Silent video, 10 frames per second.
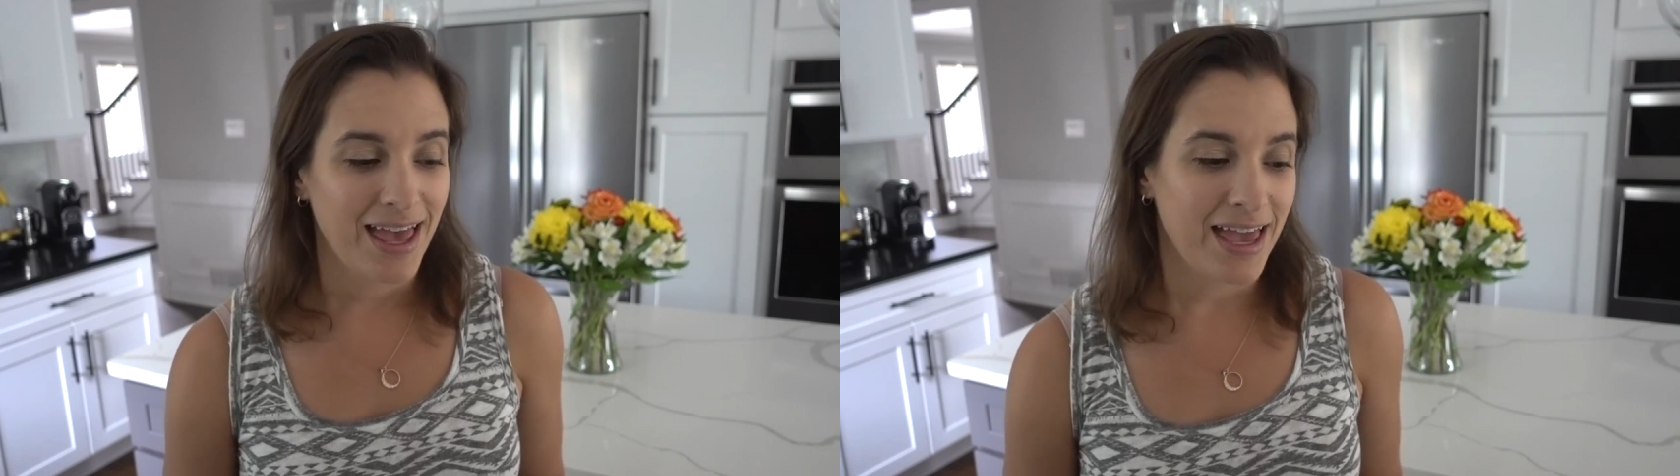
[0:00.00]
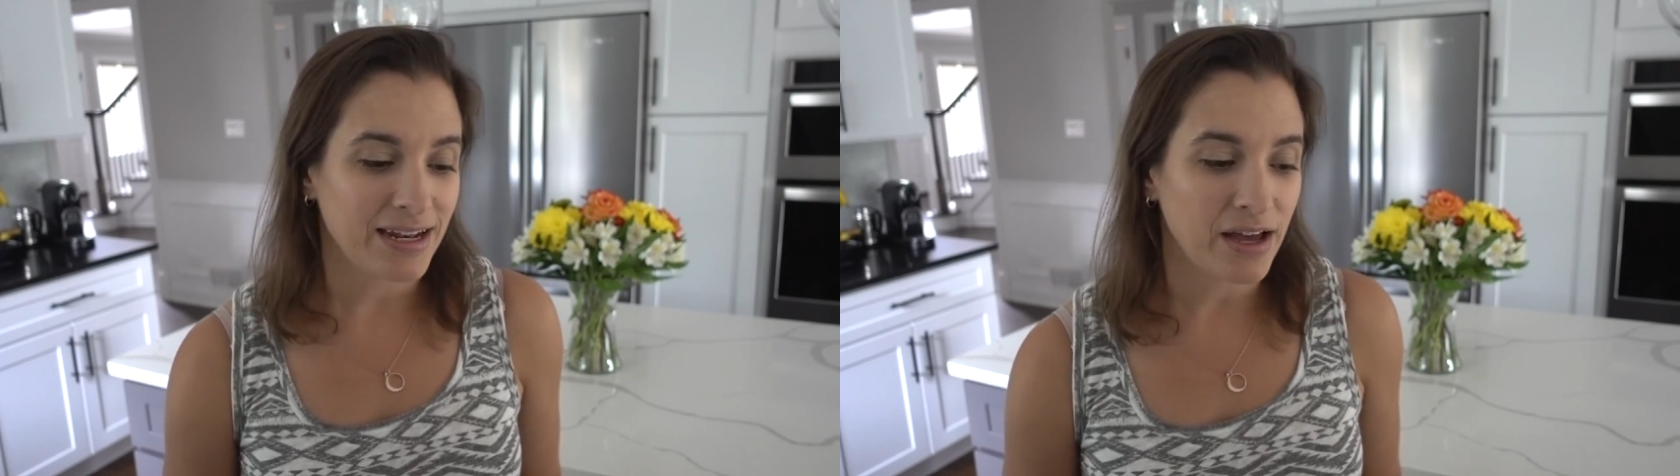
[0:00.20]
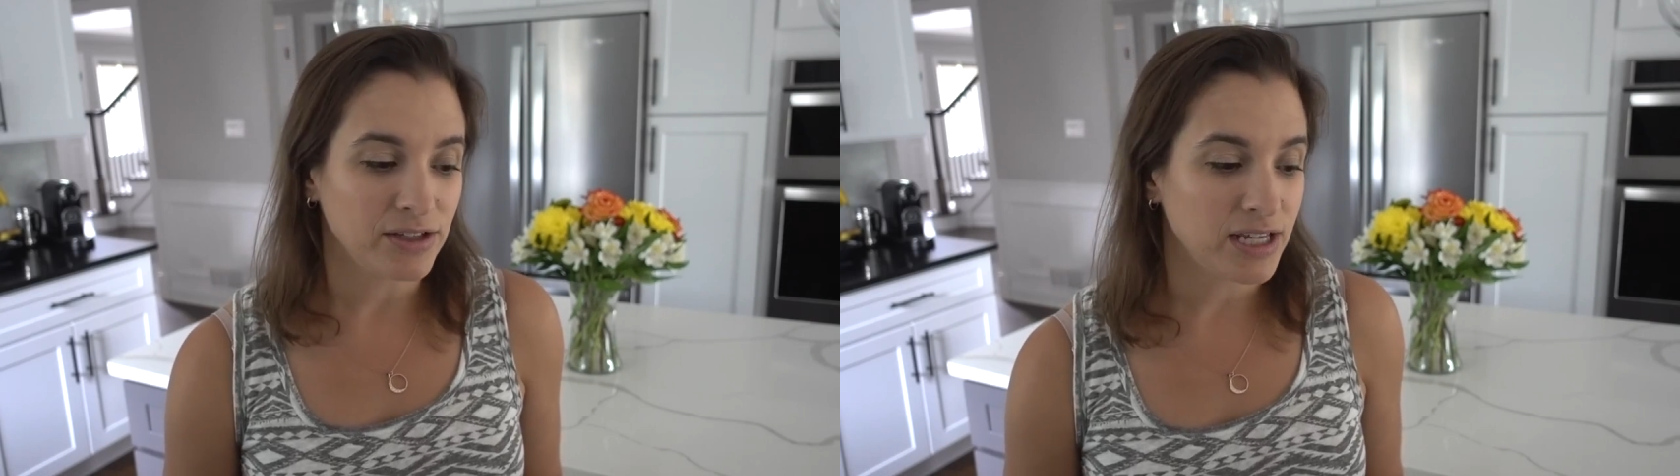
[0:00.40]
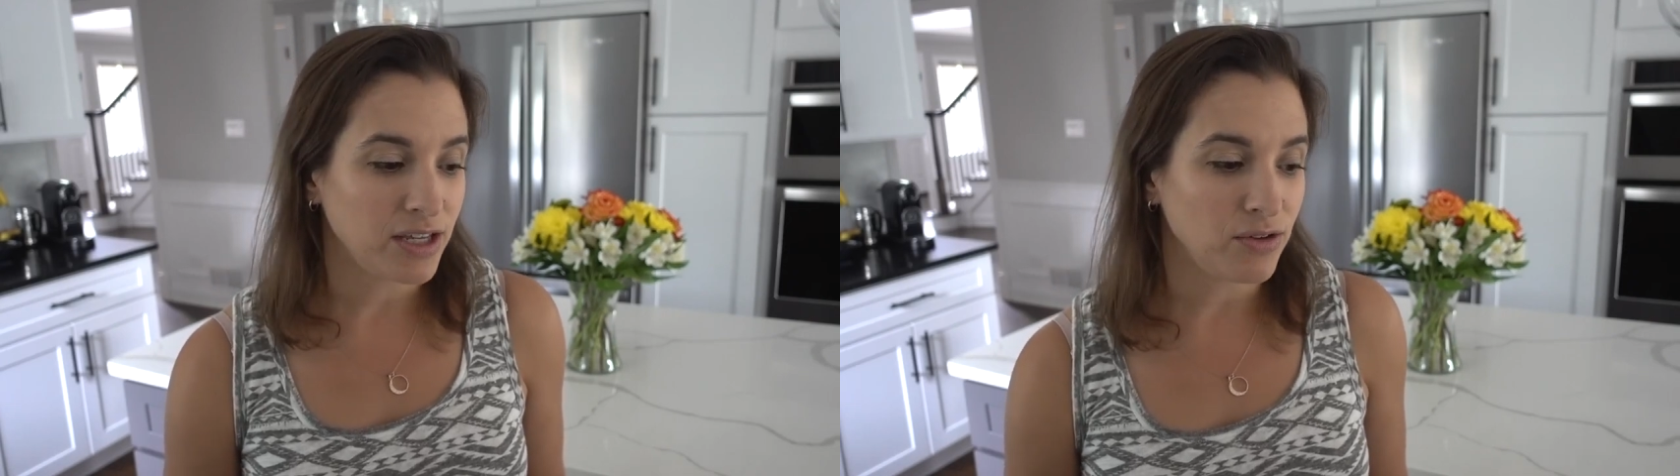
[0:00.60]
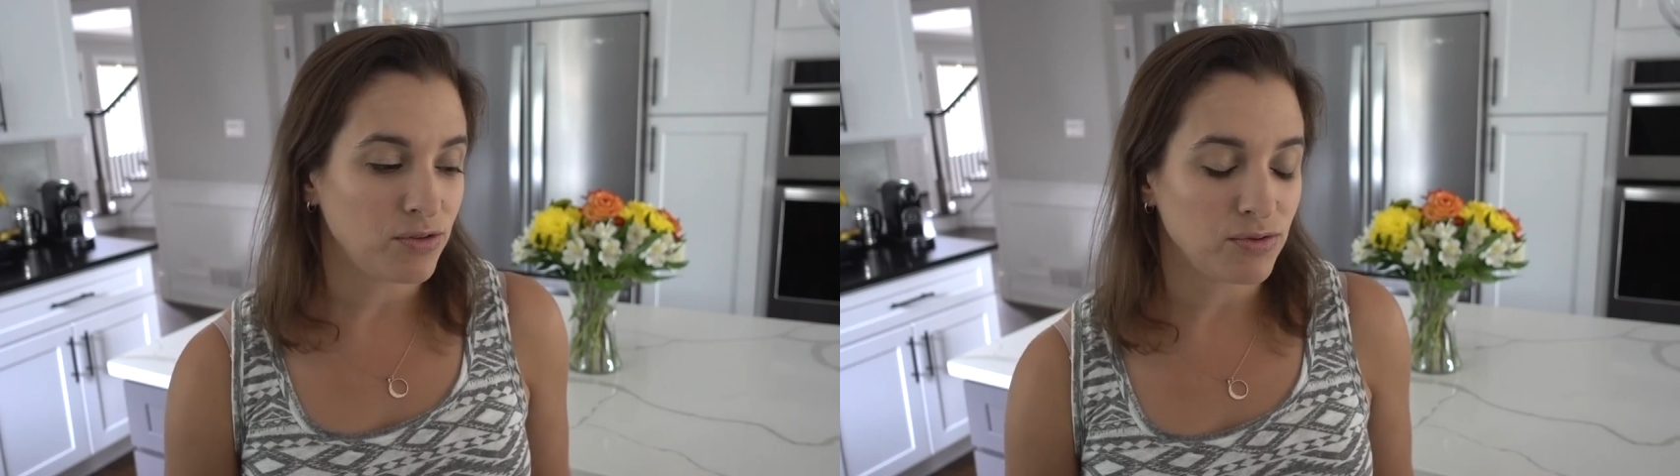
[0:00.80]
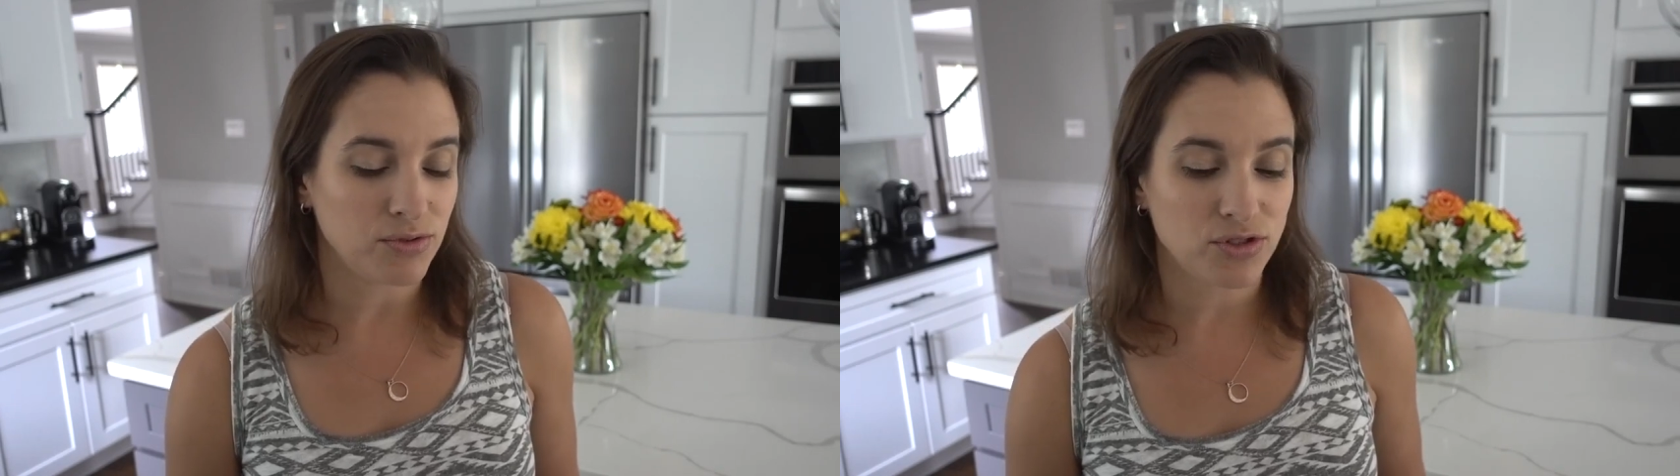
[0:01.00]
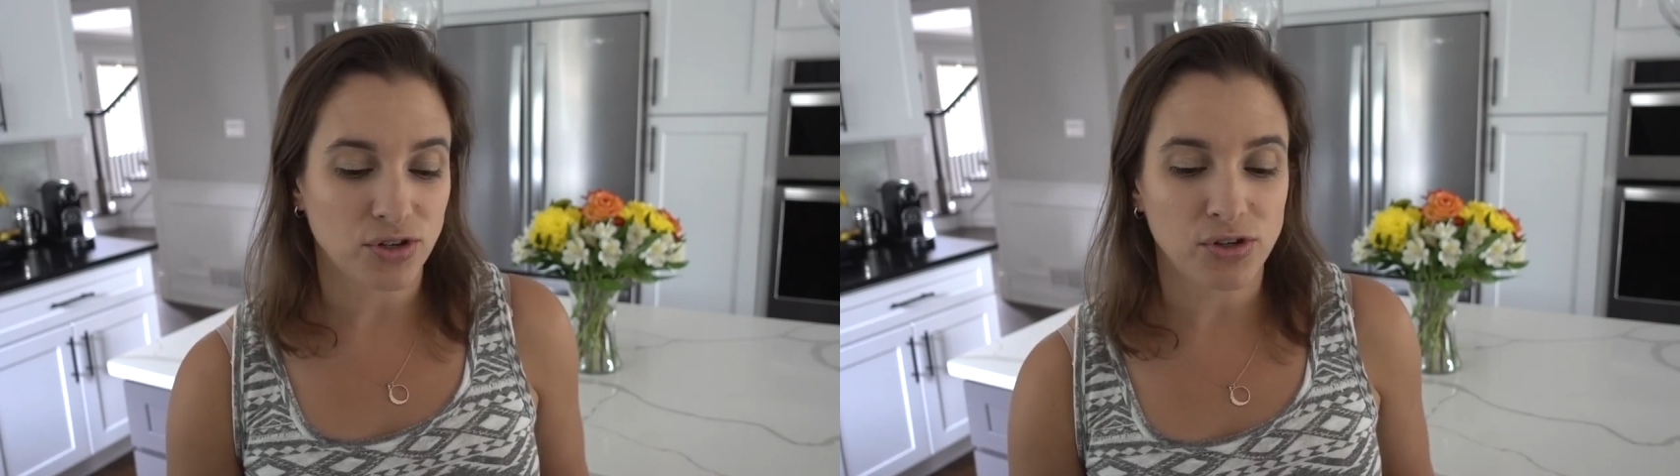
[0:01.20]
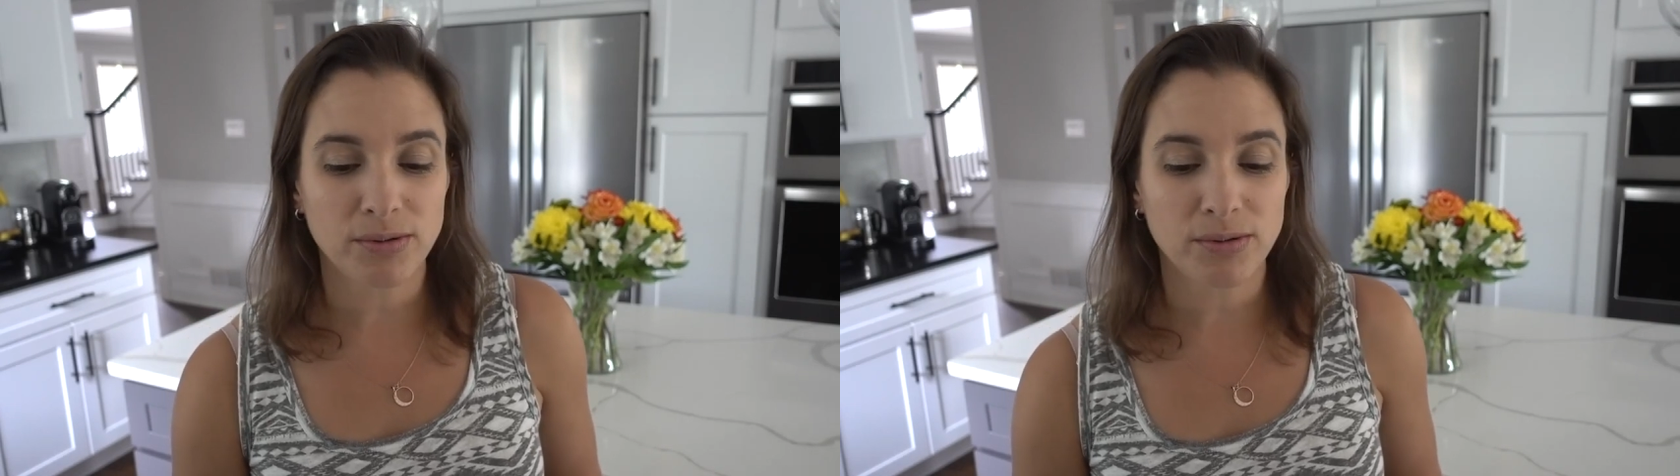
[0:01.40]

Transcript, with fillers: and I'll take you through and show you.